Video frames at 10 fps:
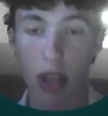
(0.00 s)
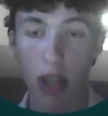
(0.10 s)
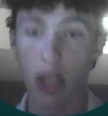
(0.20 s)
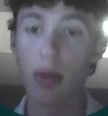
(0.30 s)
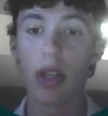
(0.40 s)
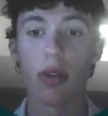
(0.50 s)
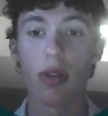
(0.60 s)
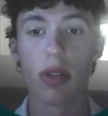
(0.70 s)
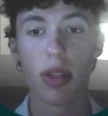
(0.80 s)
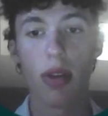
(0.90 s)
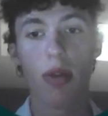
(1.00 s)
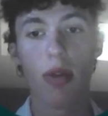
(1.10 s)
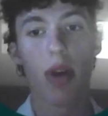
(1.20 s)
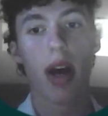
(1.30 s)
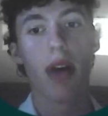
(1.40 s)
Human use.
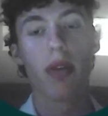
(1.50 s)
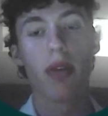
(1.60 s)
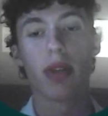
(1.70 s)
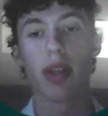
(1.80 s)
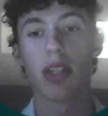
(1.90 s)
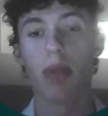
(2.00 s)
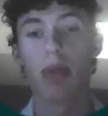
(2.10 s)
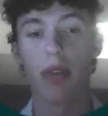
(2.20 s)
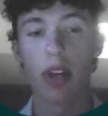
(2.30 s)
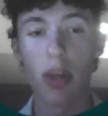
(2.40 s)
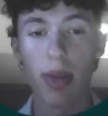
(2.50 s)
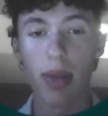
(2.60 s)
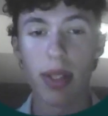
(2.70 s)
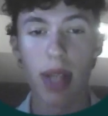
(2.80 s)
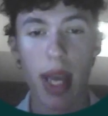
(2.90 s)
The reason why this is important for
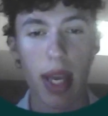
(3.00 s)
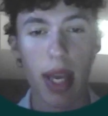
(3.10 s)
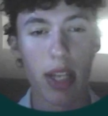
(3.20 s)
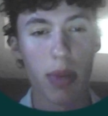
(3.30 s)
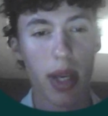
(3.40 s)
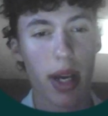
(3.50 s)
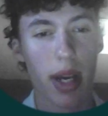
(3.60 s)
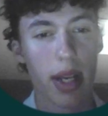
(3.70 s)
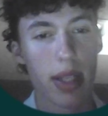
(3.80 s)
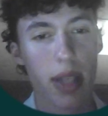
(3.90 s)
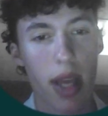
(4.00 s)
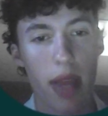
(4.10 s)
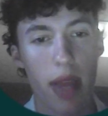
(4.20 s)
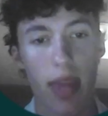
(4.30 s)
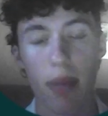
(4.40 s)
humans is because
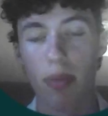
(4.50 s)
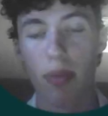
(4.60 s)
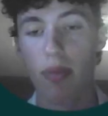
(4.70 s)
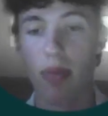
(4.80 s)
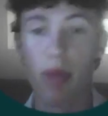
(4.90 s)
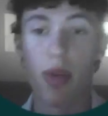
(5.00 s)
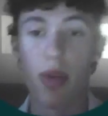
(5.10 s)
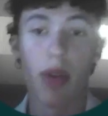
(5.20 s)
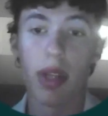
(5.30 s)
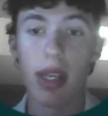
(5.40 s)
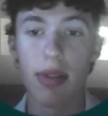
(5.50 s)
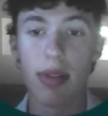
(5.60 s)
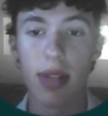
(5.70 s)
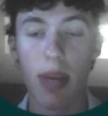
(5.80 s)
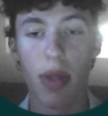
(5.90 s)
they, without the
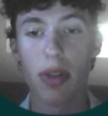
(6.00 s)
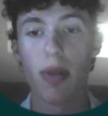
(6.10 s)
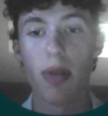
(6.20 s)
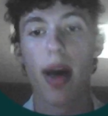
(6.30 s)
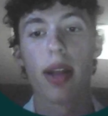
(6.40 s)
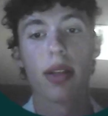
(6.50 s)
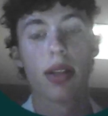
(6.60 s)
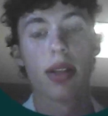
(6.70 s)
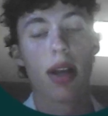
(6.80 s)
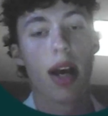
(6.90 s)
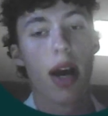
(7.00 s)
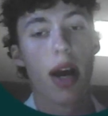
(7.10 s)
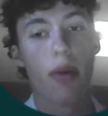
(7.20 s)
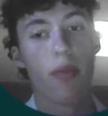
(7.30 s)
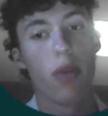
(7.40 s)
leaves and without the somatas,
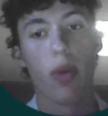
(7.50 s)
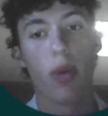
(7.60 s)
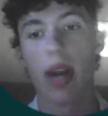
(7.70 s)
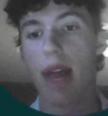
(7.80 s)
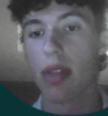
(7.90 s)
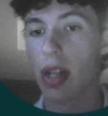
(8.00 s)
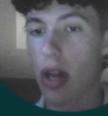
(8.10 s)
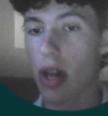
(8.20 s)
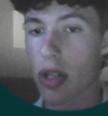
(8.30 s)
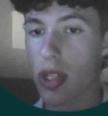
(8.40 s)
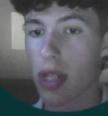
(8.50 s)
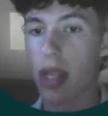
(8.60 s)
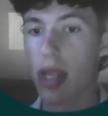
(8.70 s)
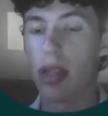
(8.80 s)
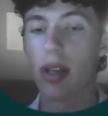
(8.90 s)
we wouldn't have the clean oxygen
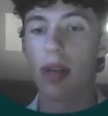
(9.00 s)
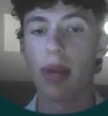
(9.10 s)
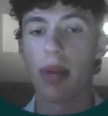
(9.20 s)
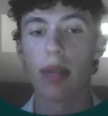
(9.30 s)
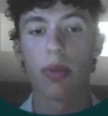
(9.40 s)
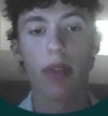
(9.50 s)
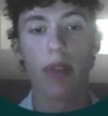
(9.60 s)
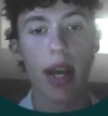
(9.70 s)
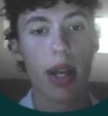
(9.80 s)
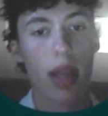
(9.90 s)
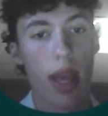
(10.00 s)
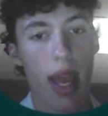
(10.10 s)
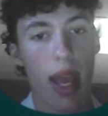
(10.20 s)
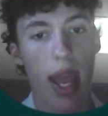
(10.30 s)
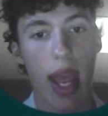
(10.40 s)
that the plants provide,
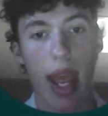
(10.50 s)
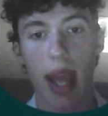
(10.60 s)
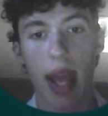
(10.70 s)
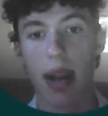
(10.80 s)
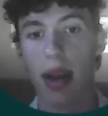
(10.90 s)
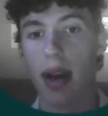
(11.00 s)
and